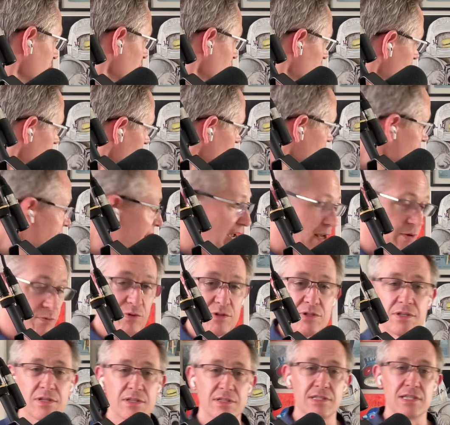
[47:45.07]
So Dad
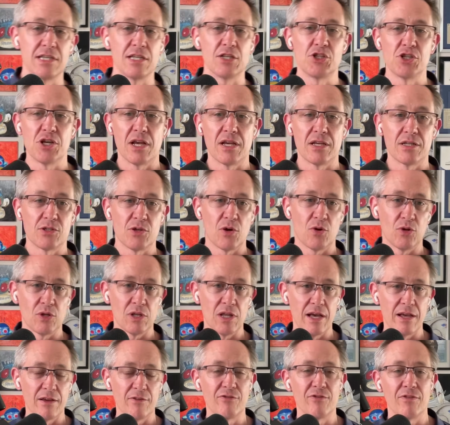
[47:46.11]
was a DJ his whole
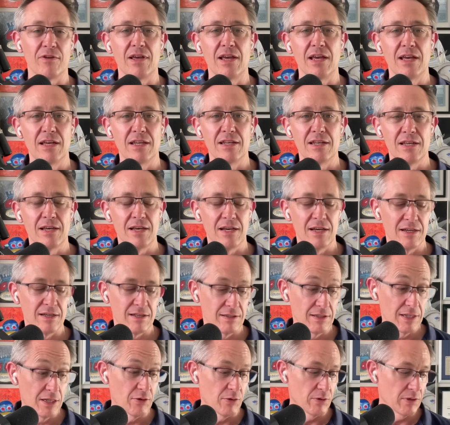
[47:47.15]
life, and
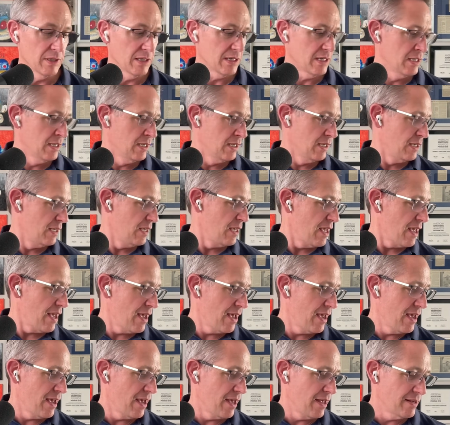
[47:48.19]
literally.
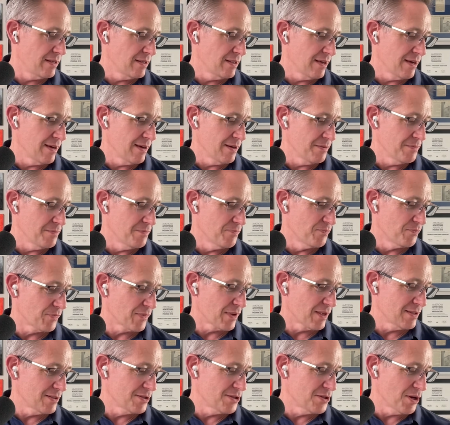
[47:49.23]
And
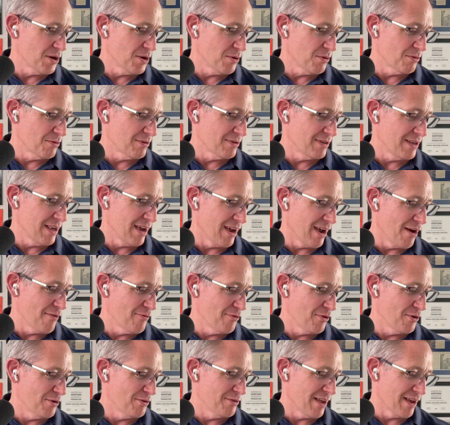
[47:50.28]
so, yeah, I've
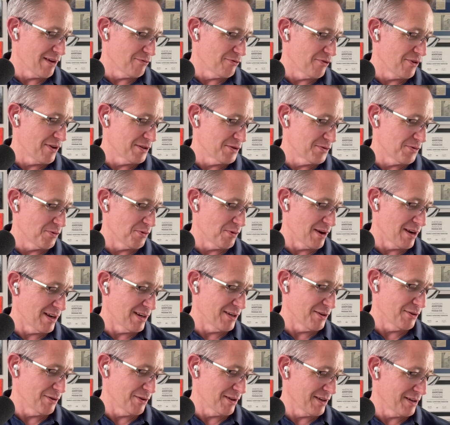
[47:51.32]
heard that face for
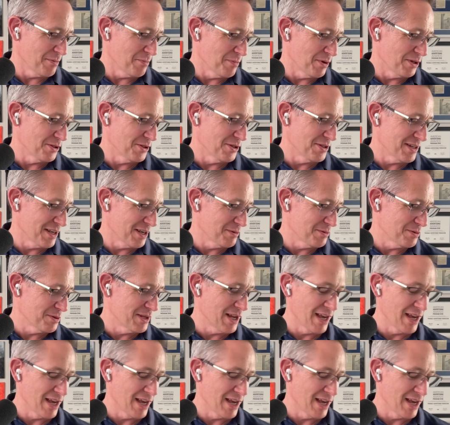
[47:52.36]
radio thing a bunch of times.